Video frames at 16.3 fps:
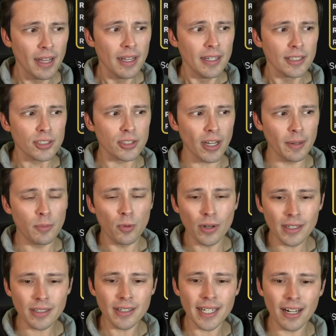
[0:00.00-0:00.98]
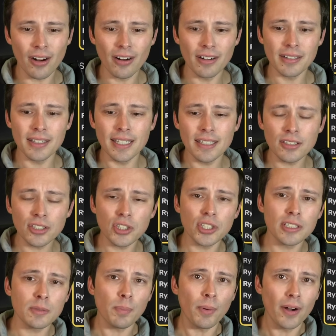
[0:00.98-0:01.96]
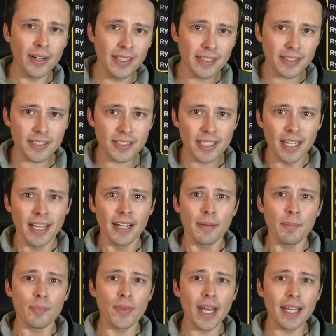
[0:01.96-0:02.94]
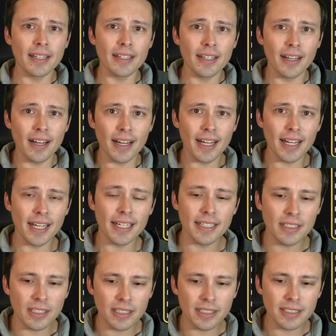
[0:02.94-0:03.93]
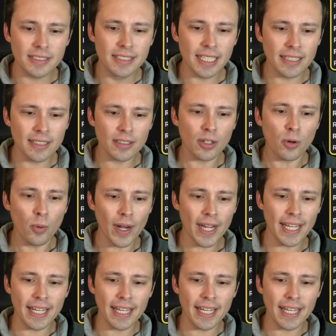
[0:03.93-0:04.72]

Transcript: So I'm wondering, are these just parts that uh, didn't quite